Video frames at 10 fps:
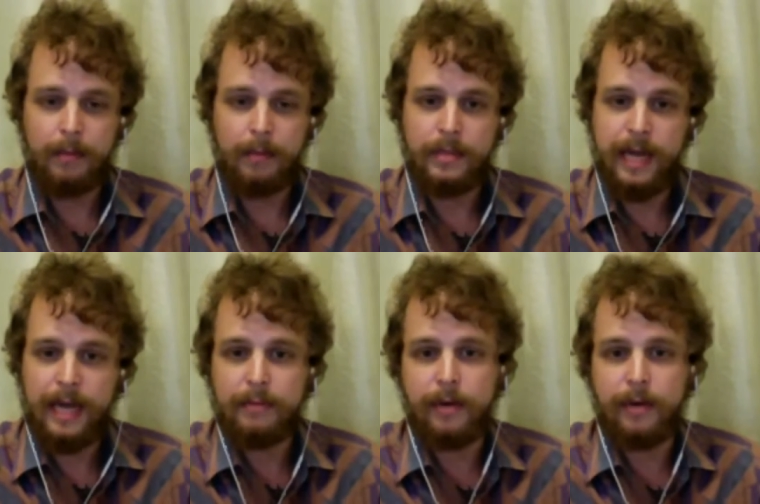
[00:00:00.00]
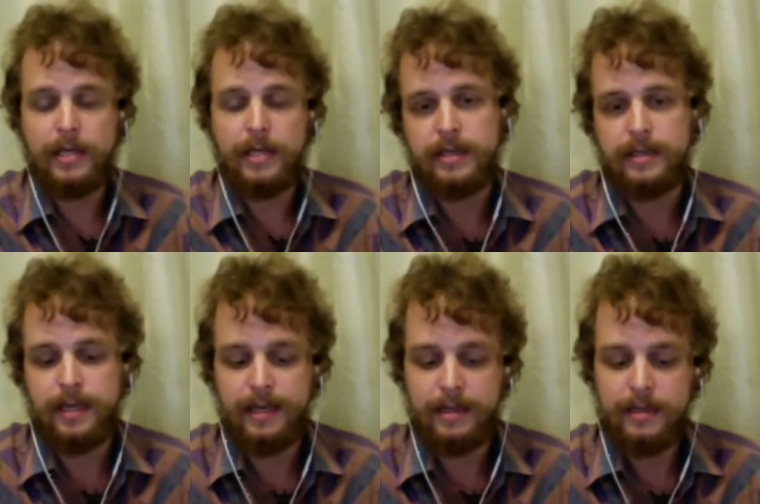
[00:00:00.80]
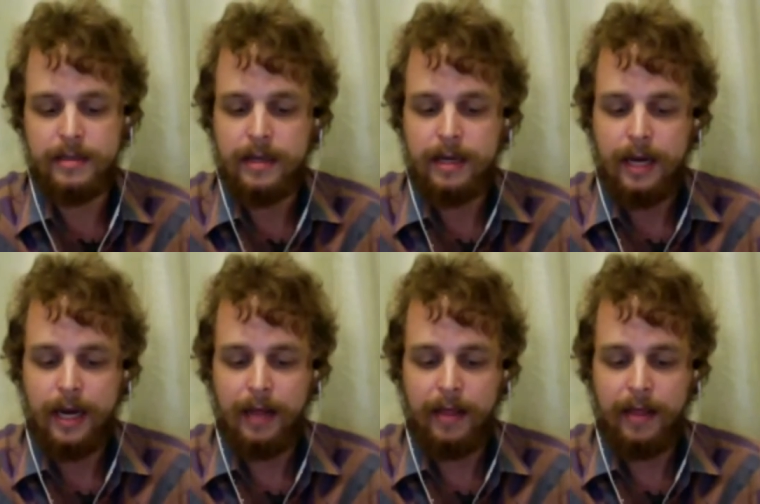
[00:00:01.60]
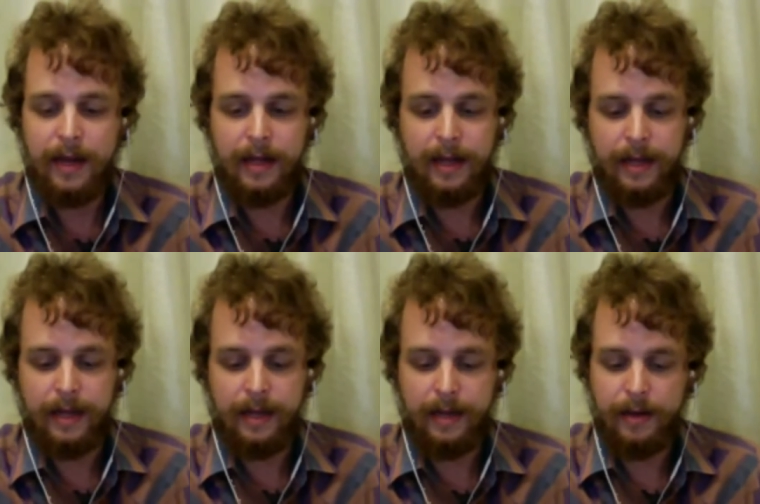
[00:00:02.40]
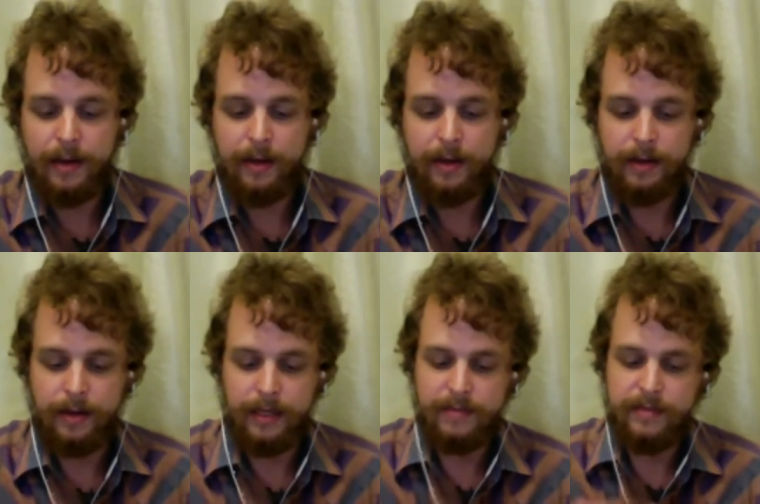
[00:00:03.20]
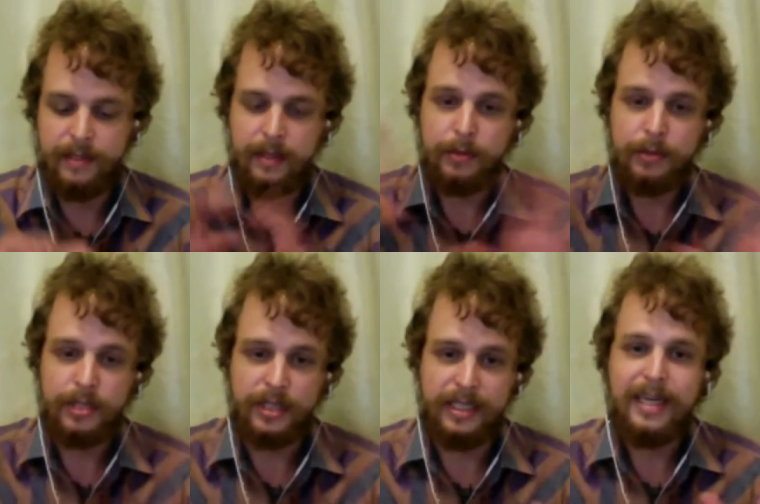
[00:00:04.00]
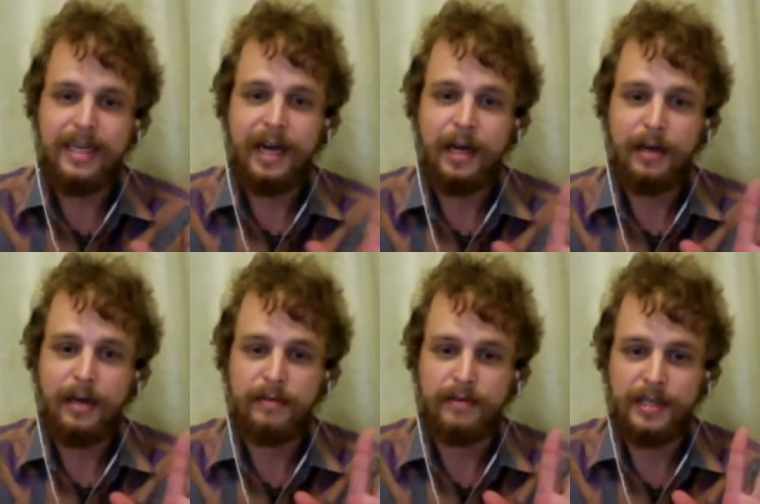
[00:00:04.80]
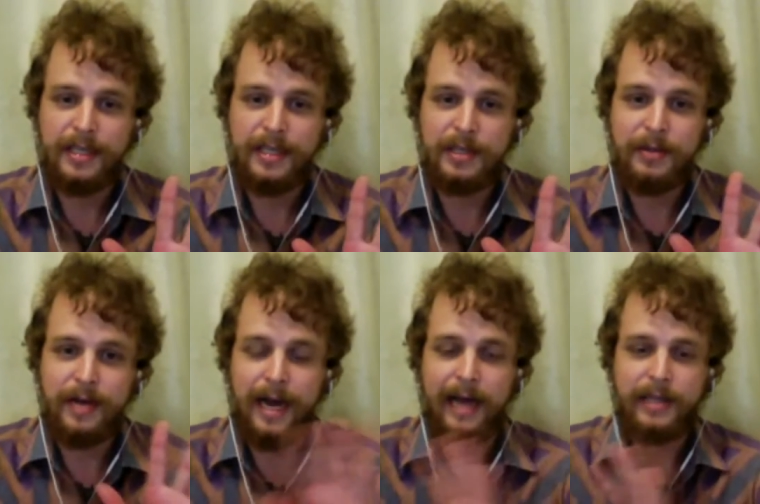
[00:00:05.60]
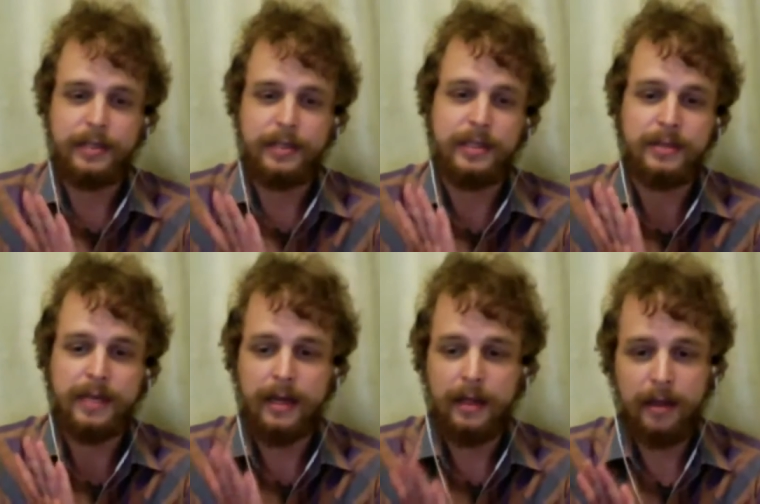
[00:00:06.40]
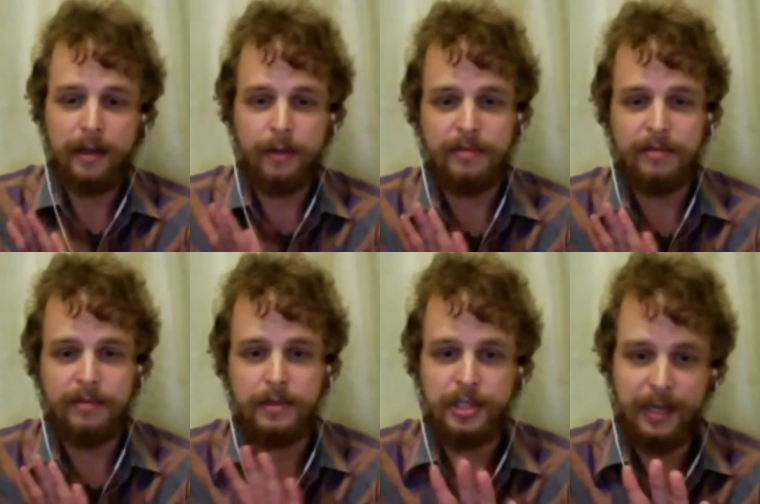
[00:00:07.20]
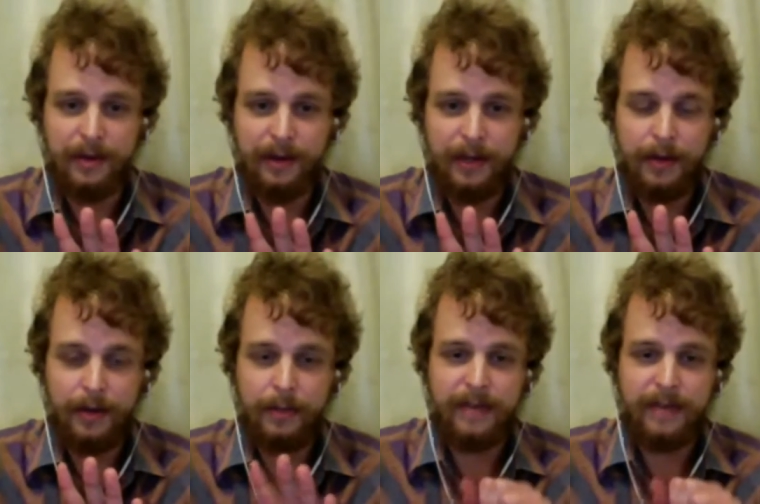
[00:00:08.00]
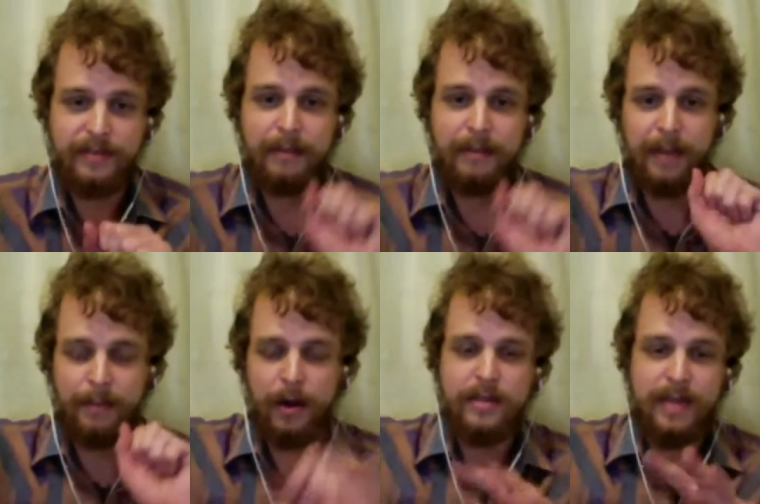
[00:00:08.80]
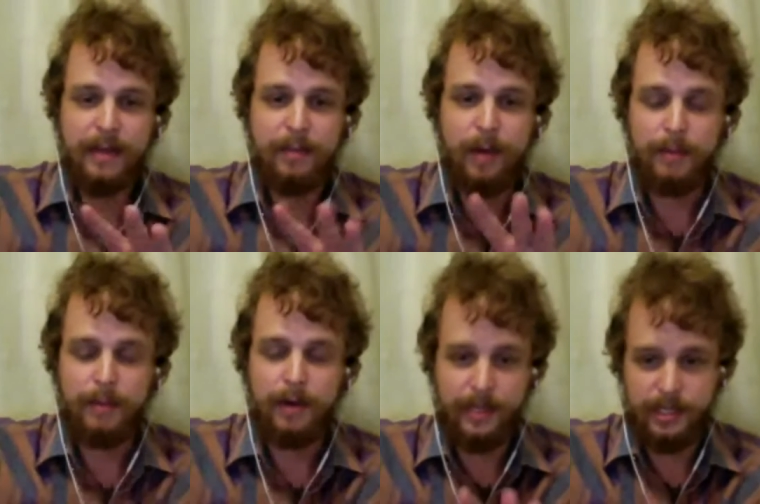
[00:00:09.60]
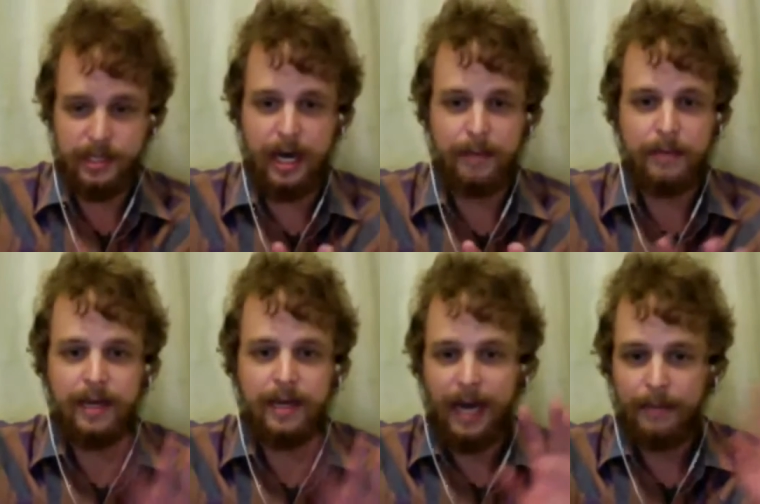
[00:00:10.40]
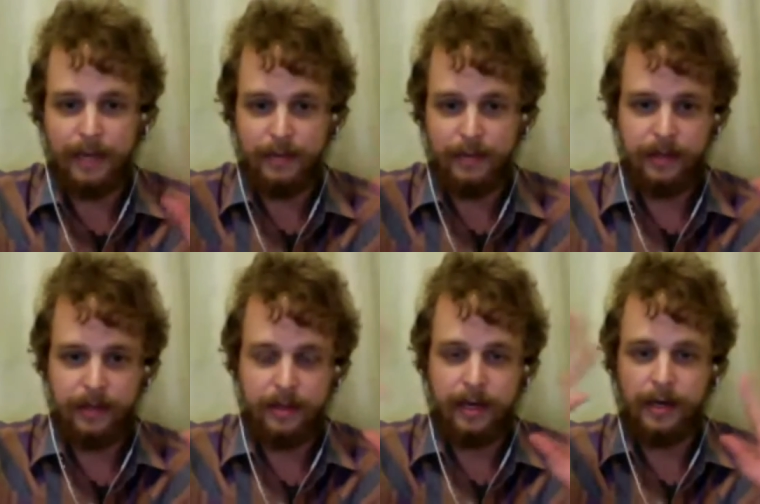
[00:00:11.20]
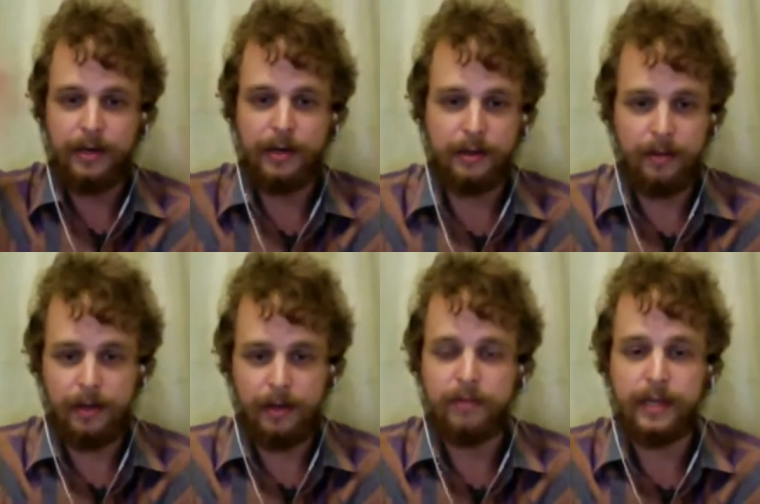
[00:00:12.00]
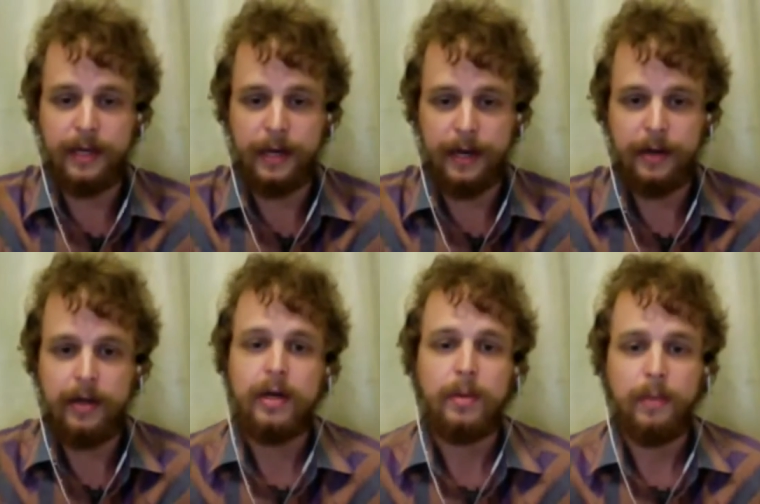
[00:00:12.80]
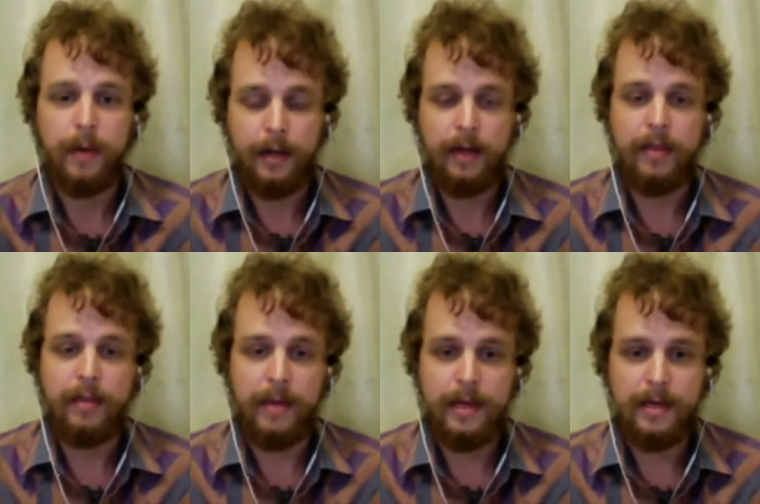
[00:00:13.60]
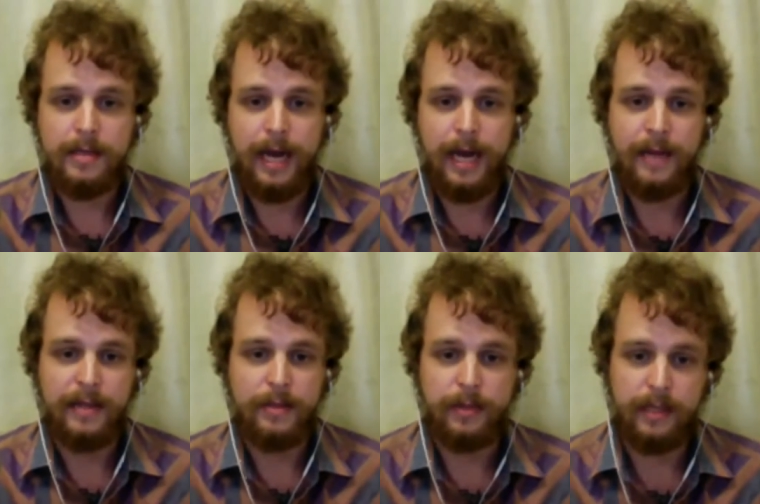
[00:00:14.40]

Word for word: side projects is that it gives the illusion of you not actually doing anything revolutionary. You know what I mean? I've got my part-time white market job. I'm not doing anything. Don't look over here. Well, in the meantime, that's really